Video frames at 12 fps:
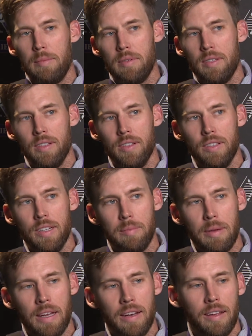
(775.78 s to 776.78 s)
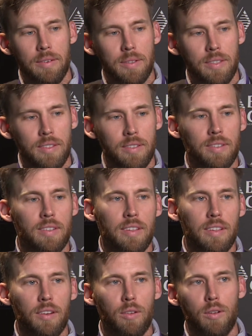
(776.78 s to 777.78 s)
Absolutely, man. It was
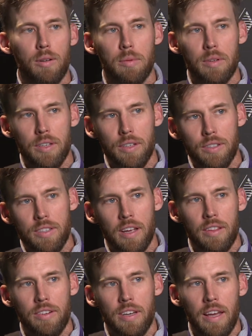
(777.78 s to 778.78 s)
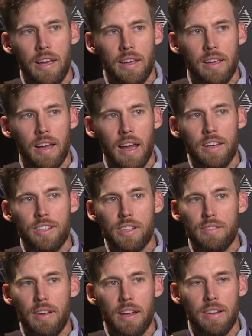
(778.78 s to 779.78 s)
horrible news the other day. I
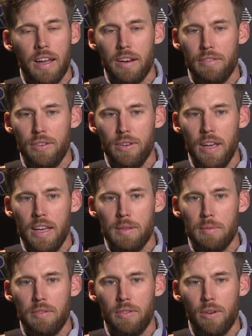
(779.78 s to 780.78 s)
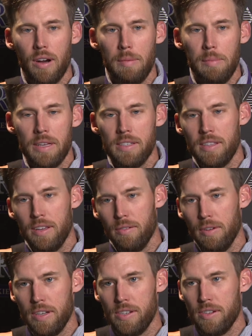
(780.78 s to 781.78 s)
just found out a few days before. I missed the
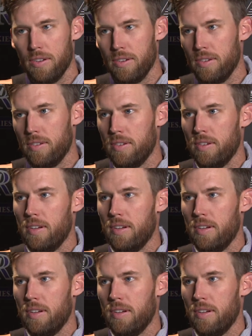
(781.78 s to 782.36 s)
original